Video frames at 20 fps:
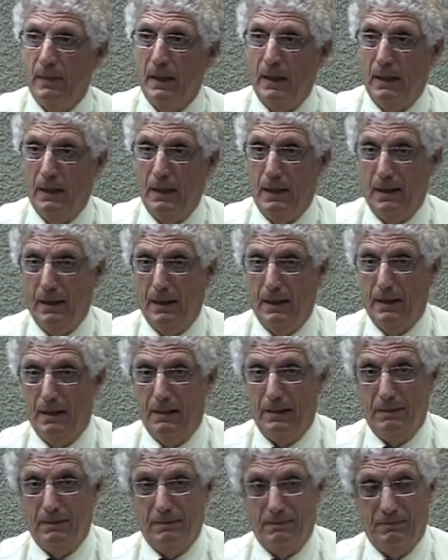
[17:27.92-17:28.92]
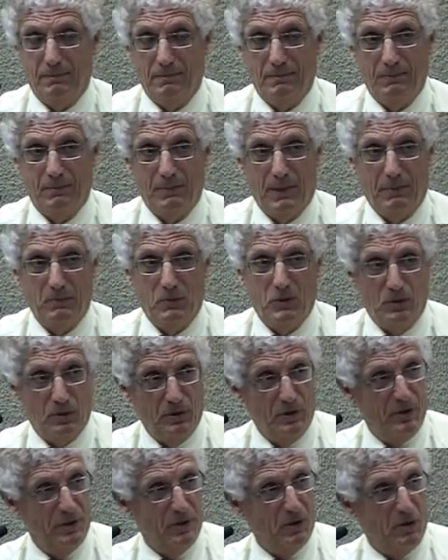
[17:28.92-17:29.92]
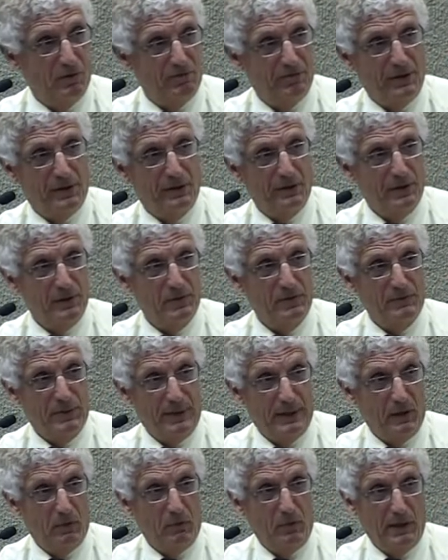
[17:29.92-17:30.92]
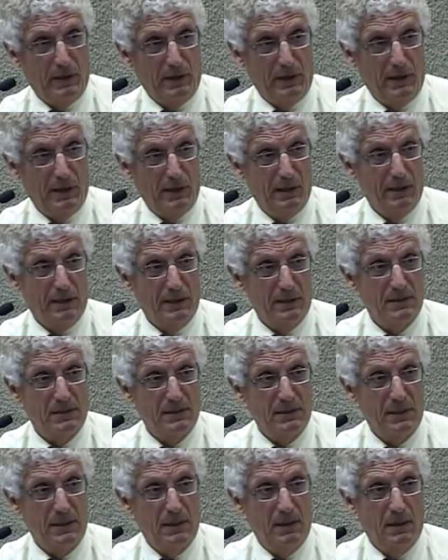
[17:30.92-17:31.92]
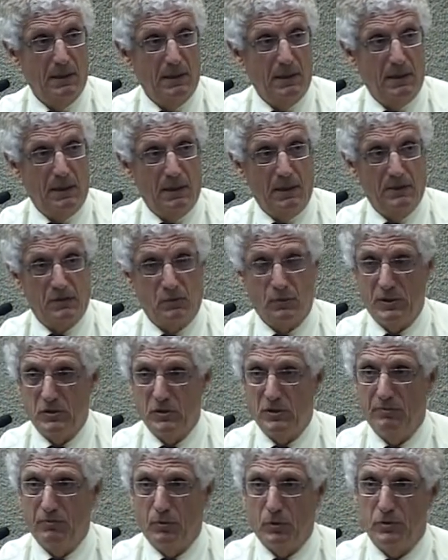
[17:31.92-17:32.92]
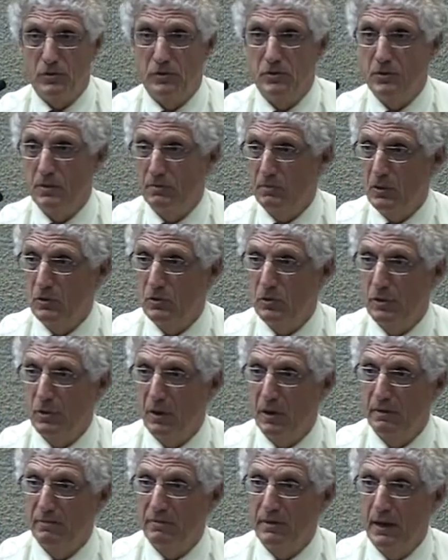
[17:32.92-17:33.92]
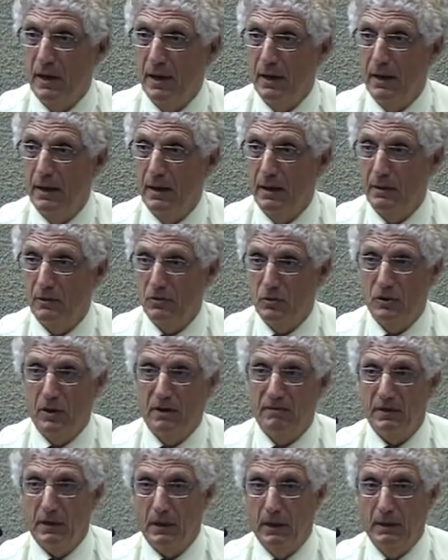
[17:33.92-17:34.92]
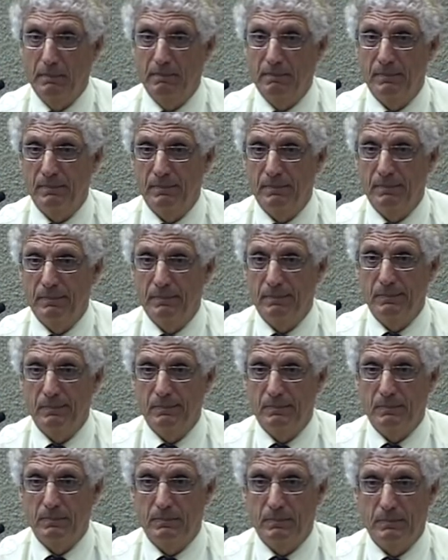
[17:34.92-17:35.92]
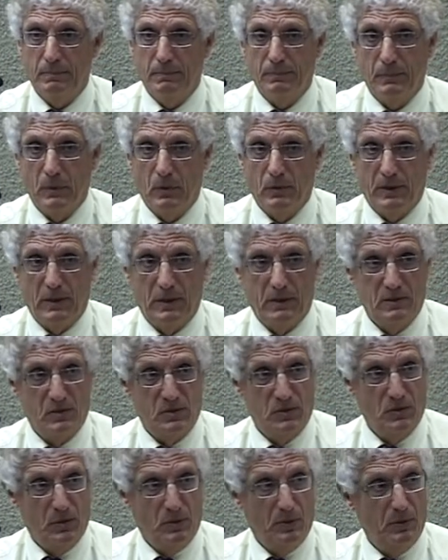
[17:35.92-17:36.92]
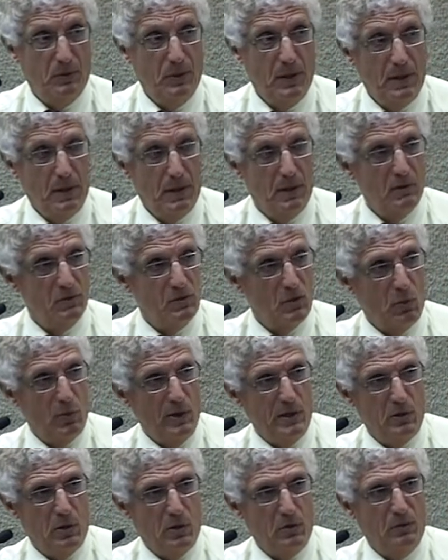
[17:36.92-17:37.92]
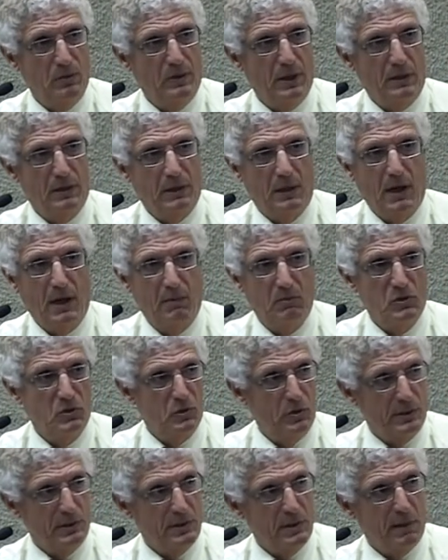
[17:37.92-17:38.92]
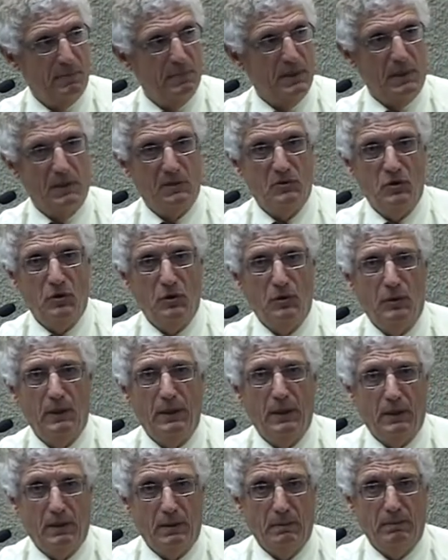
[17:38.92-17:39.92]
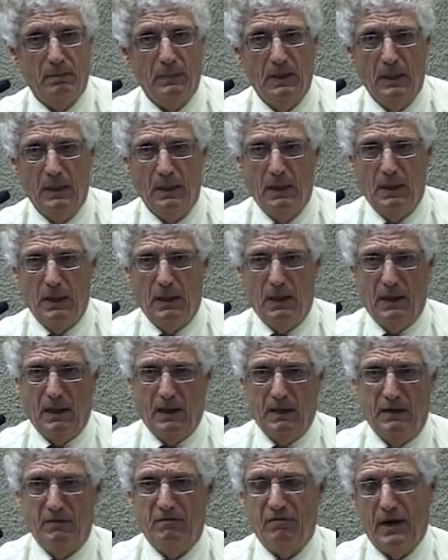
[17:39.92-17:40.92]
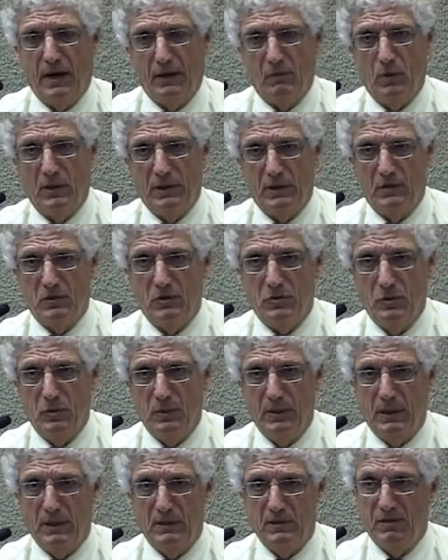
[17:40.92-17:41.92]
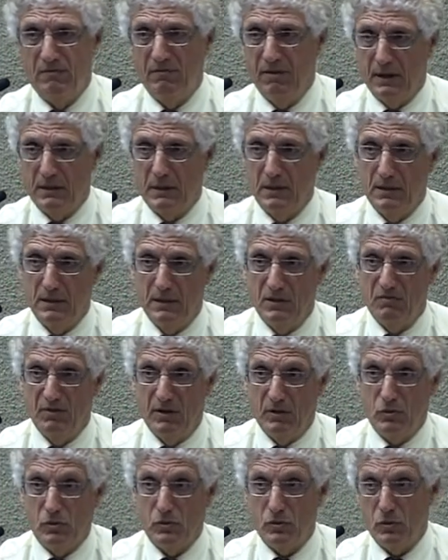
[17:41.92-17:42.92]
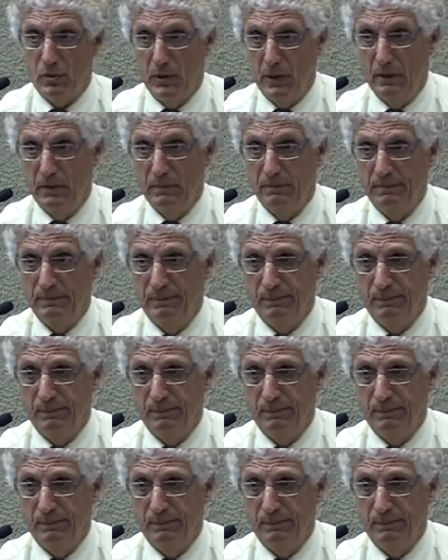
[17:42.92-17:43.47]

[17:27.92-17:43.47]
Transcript: And I'm sure you can all figure this one out. When he hits, it's when she forces him to turn off the game. Okay, so we know that the game is doing something to him, and in fact, what it's doing is affecting this ventral striatum.